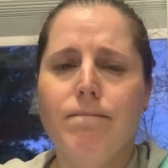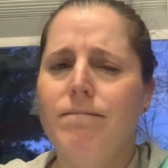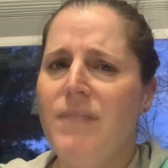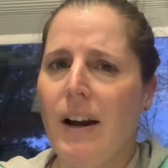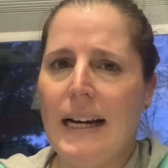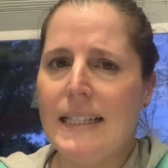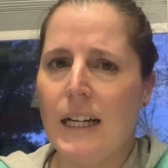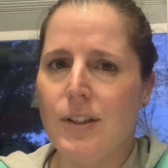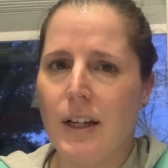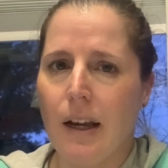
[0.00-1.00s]
Very
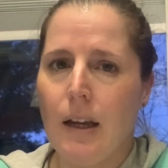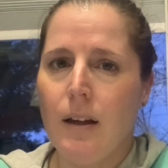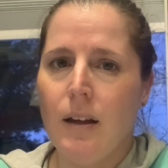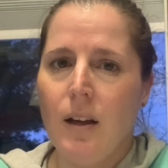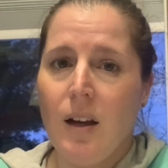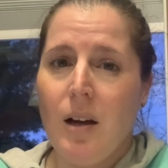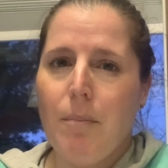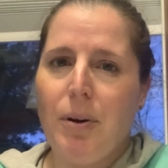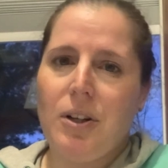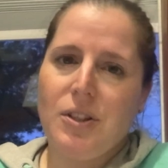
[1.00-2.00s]
touching,
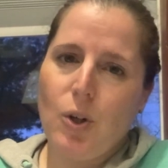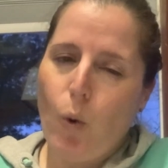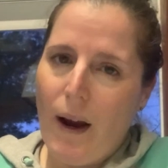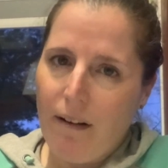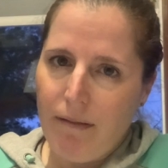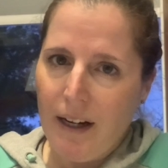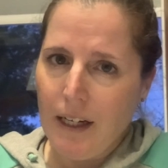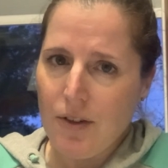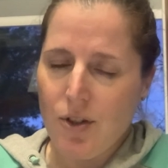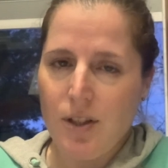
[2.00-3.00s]
but also quite
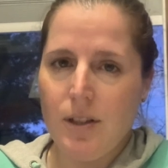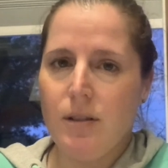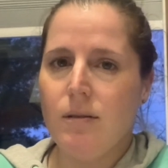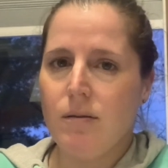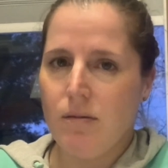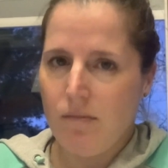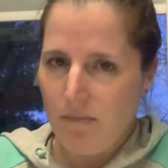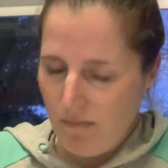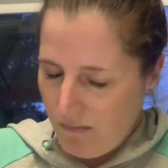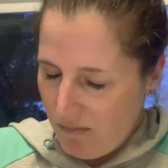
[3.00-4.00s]
funny. She,
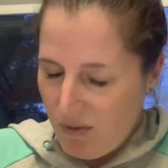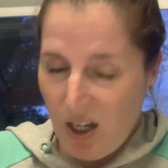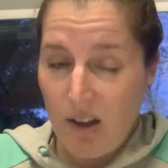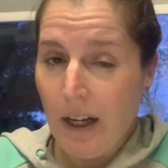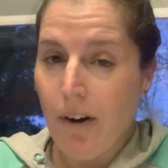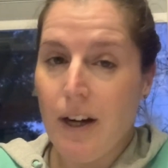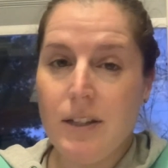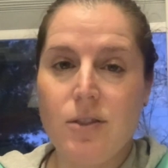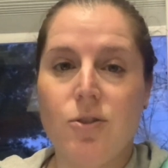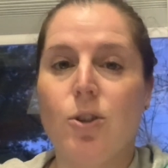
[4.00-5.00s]

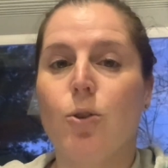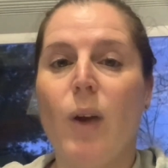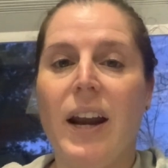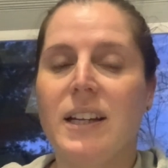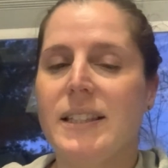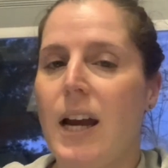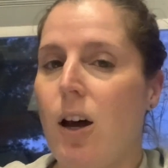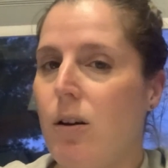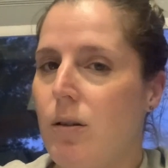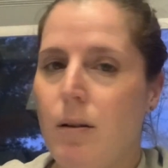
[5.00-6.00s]
hilarious, just her writing
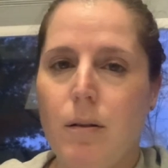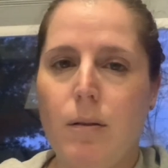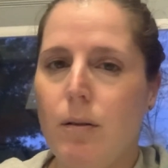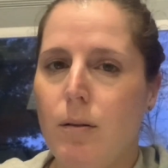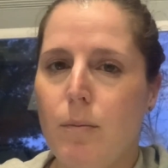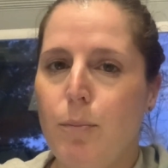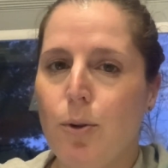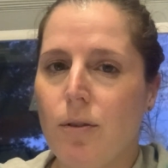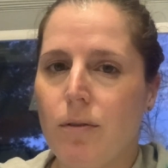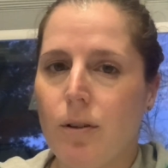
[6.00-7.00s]
style,
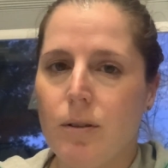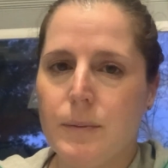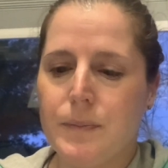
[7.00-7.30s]
beautiful.